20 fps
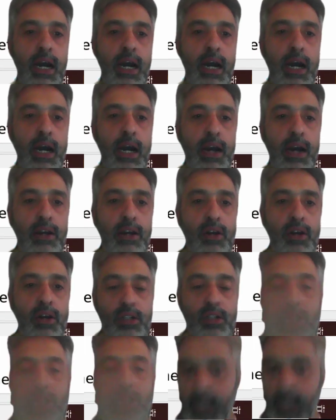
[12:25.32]
are
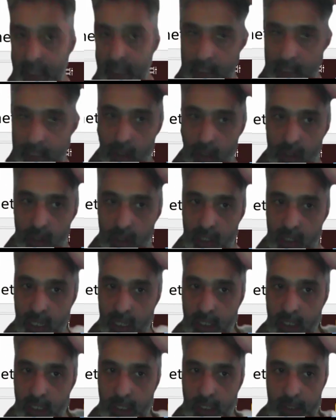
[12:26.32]
recorded in the cost
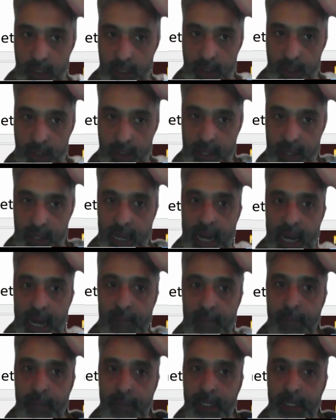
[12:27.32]
center.
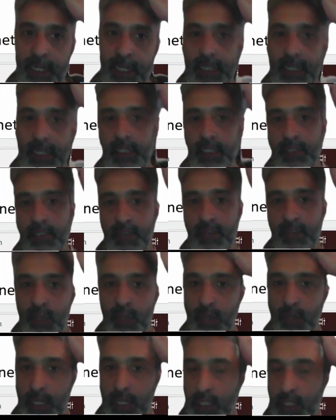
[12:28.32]
At period end, we
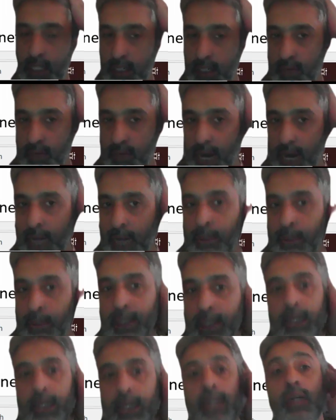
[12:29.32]
allocate. At
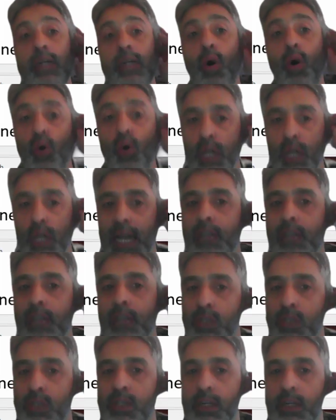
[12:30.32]
period end, only
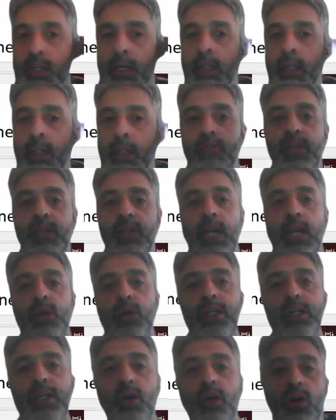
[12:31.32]
actuals are done. We
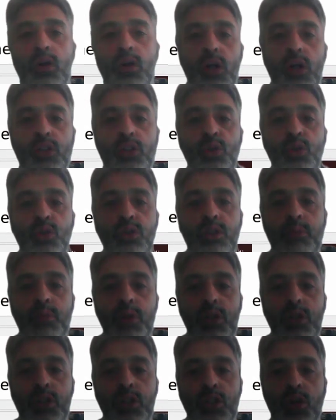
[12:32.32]
allocate all costs to 3
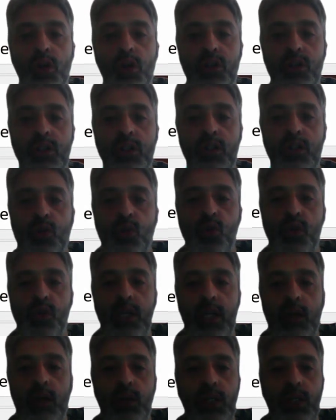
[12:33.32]
production cost centers
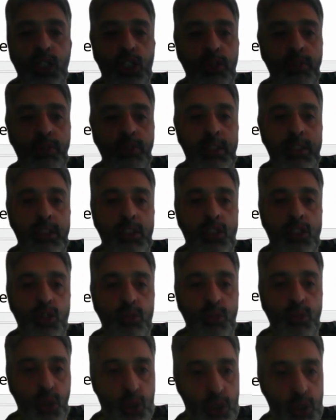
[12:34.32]
using allocation method
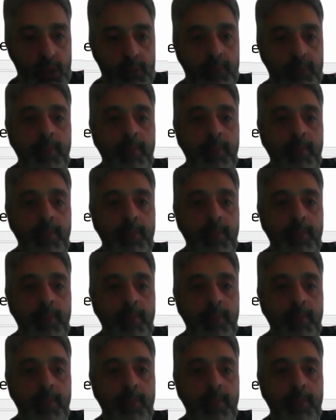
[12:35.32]
distribution.